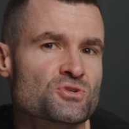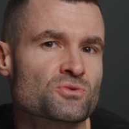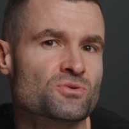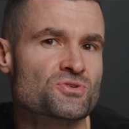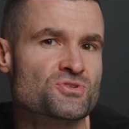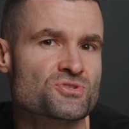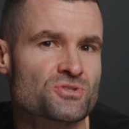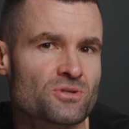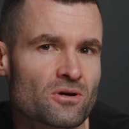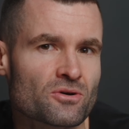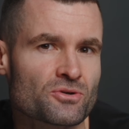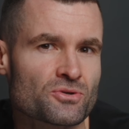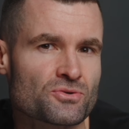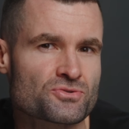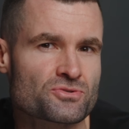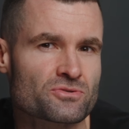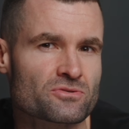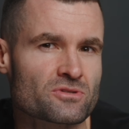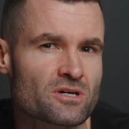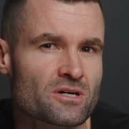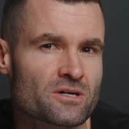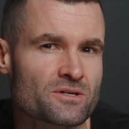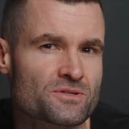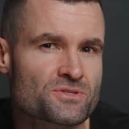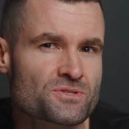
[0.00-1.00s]
to install user
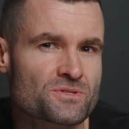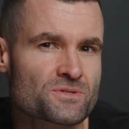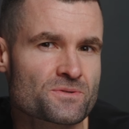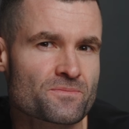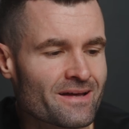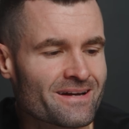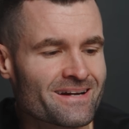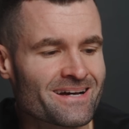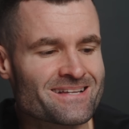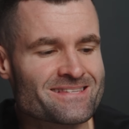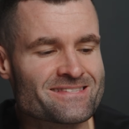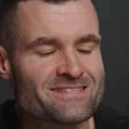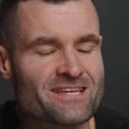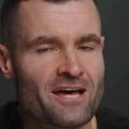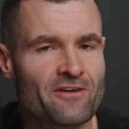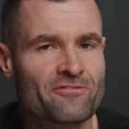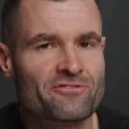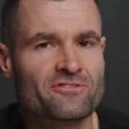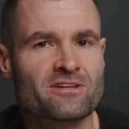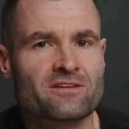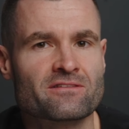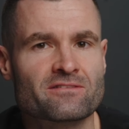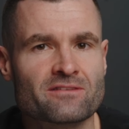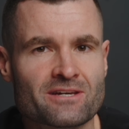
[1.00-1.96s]
LUTs. And I definitely